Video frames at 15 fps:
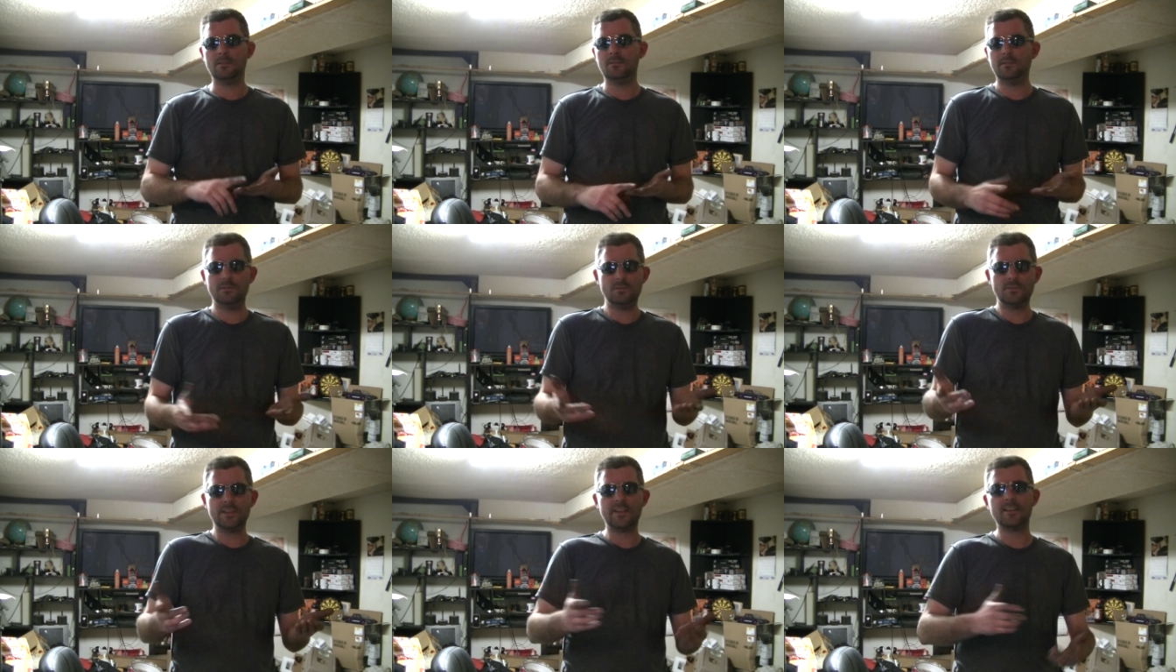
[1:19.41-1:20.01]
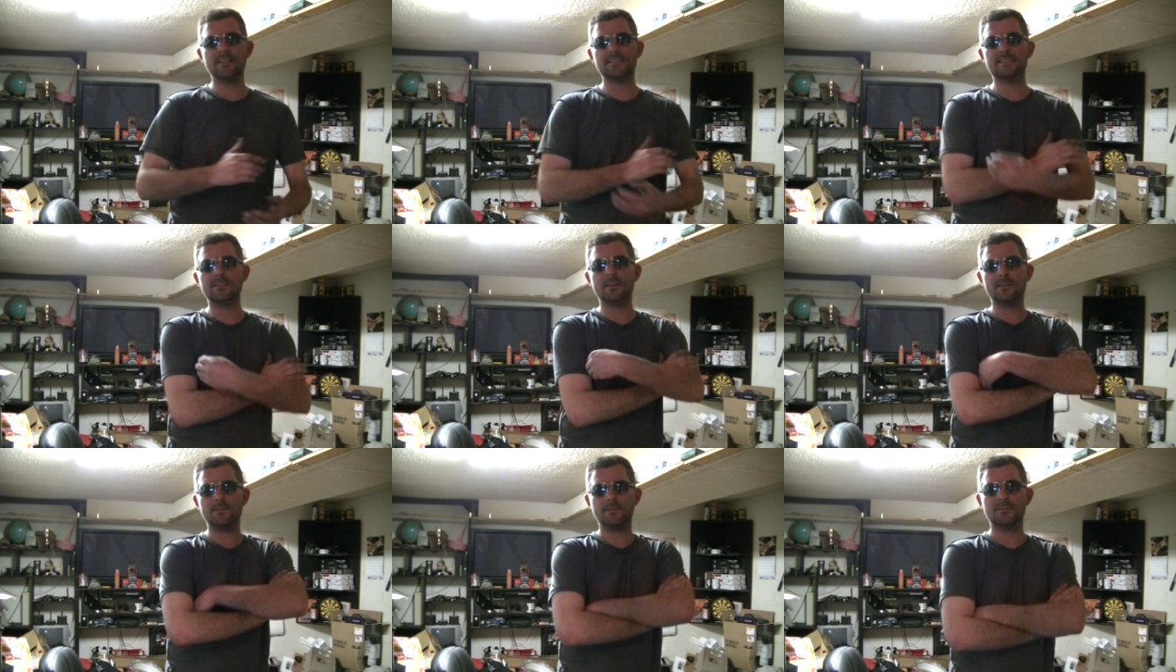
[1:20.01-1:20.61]
you know, that kind of
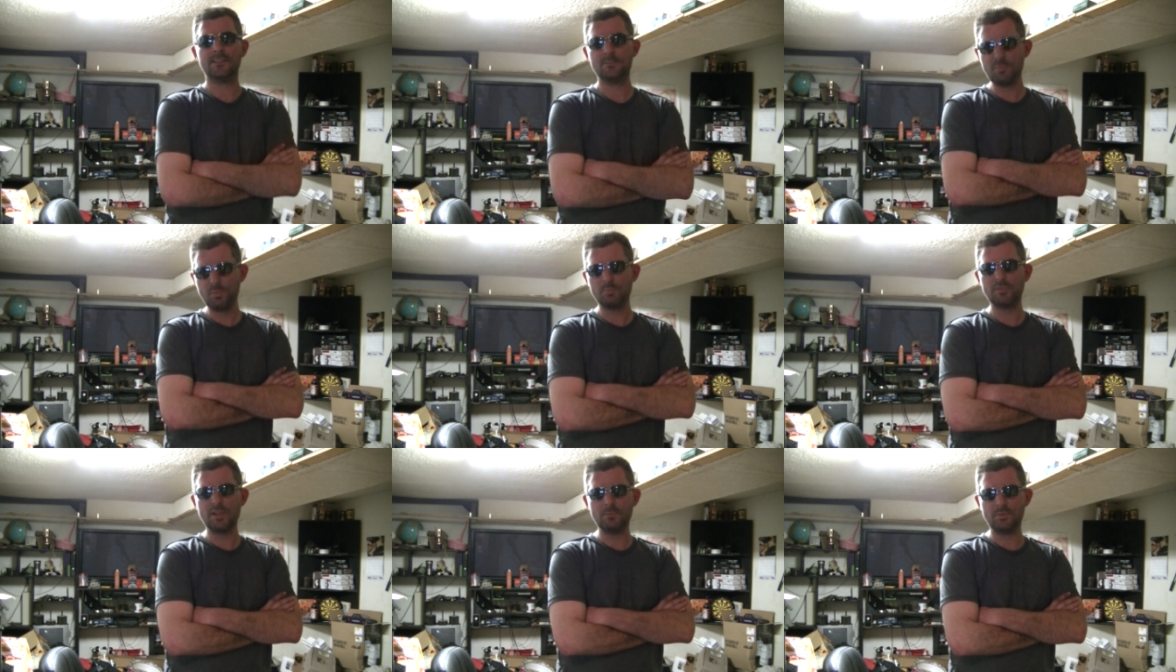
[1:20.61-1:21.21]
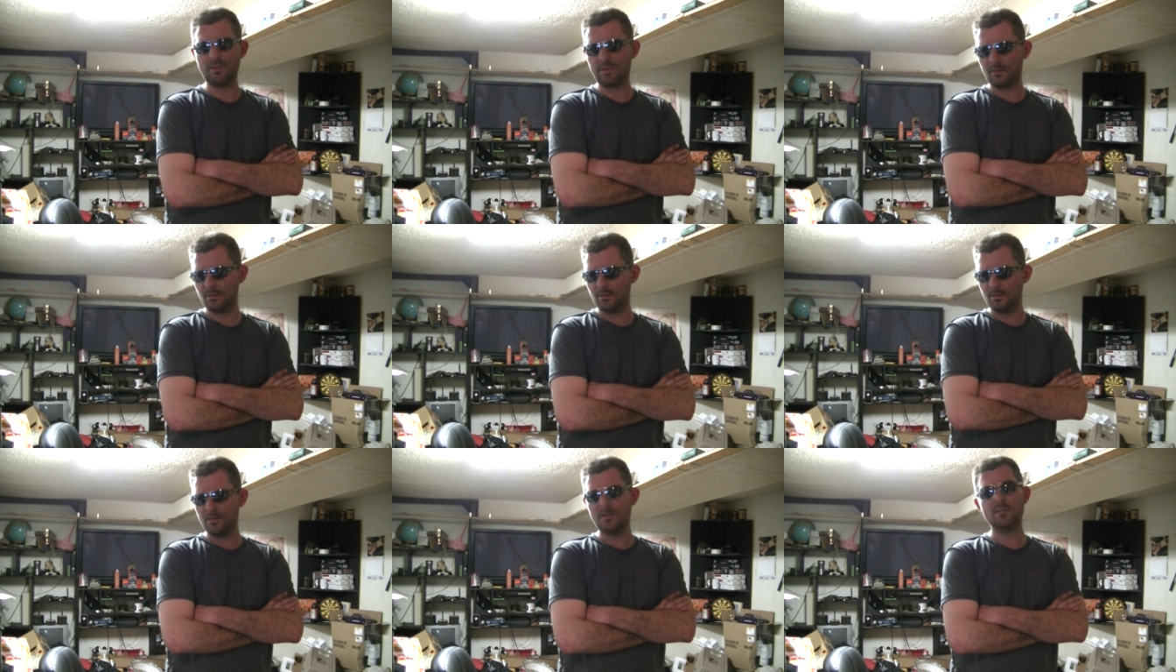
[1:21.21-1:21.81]
stuff. that'd be, that'd be
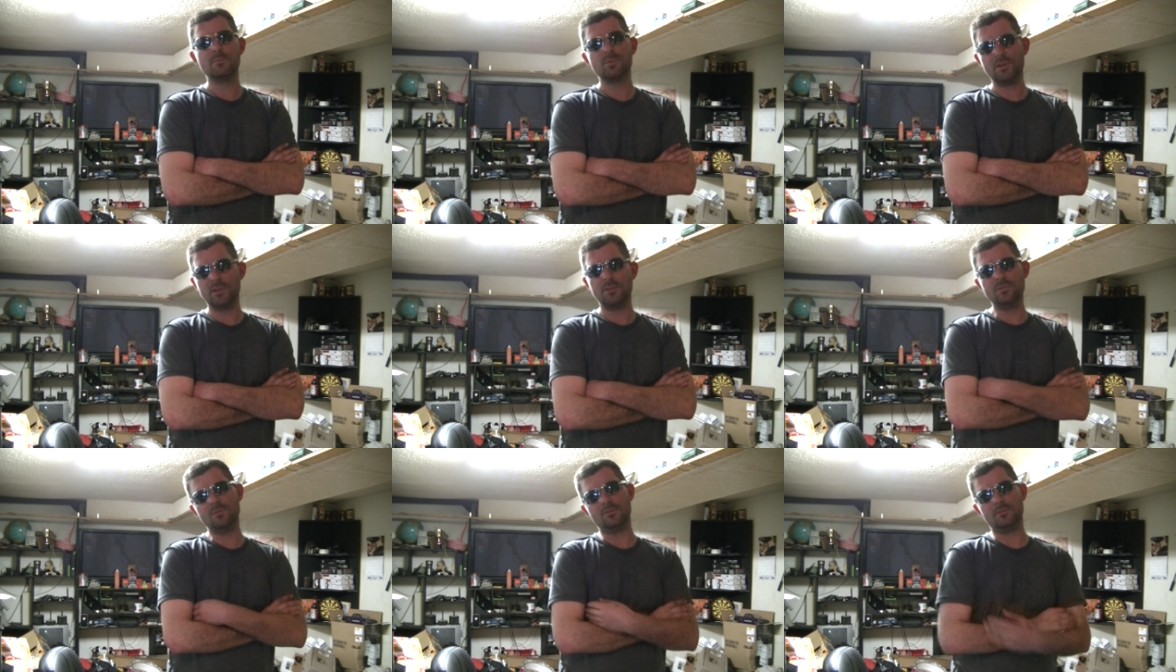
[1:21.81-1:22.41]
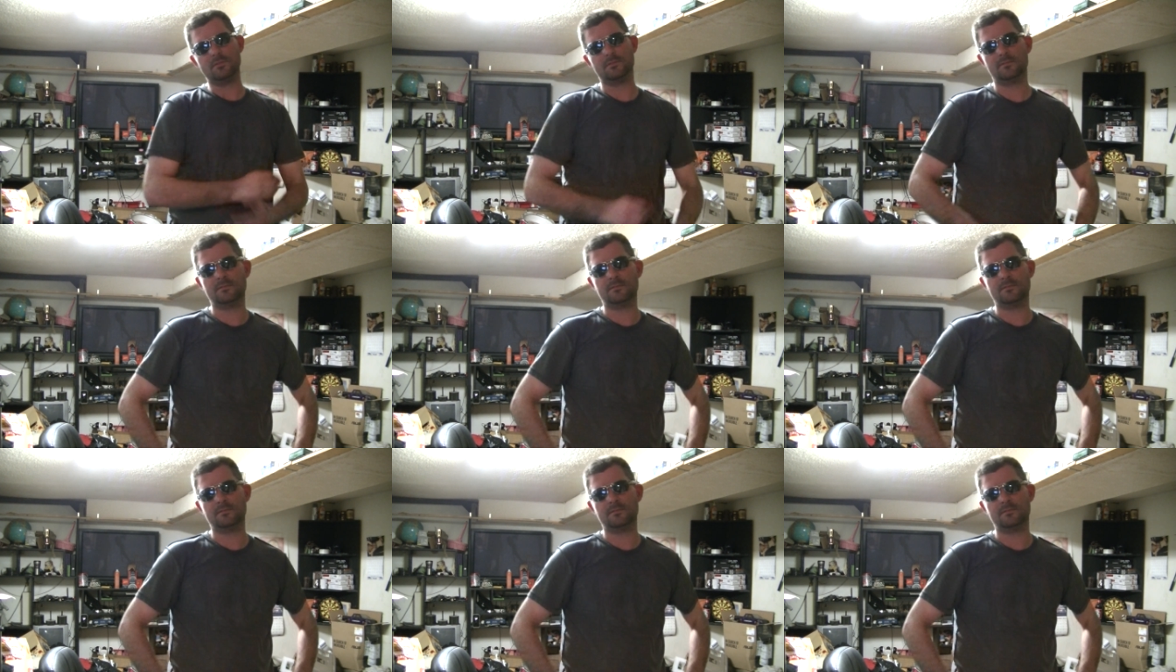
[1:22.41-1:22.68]
pretty cool.